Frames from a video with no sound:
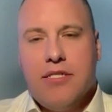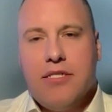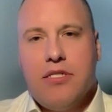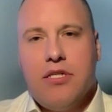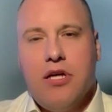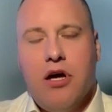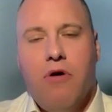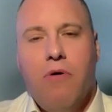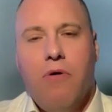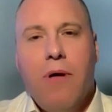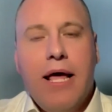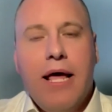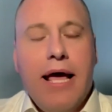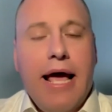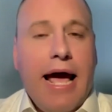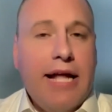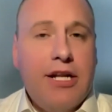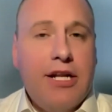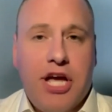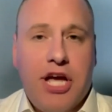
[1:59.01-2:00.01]
So
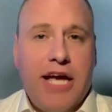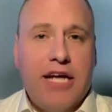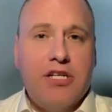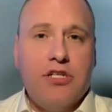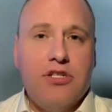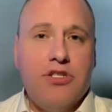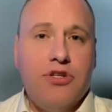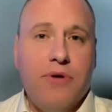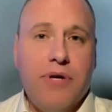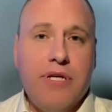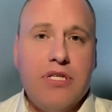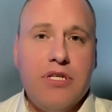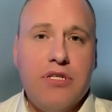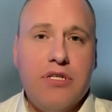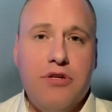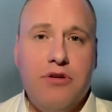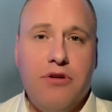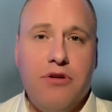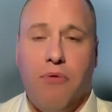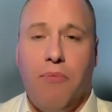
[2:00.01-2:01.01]
education choice, as
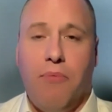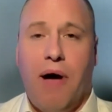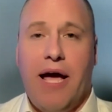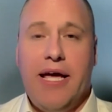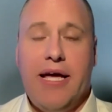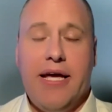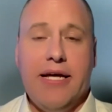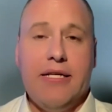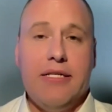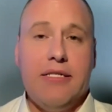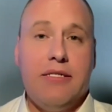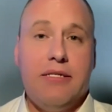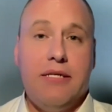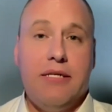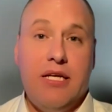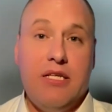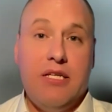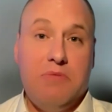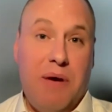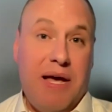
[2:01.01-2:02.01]
you know, Mike, is
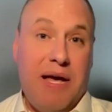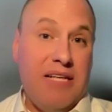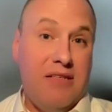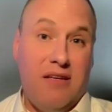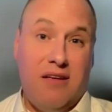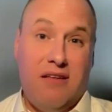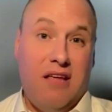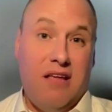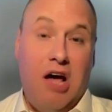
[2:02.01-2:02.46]
basically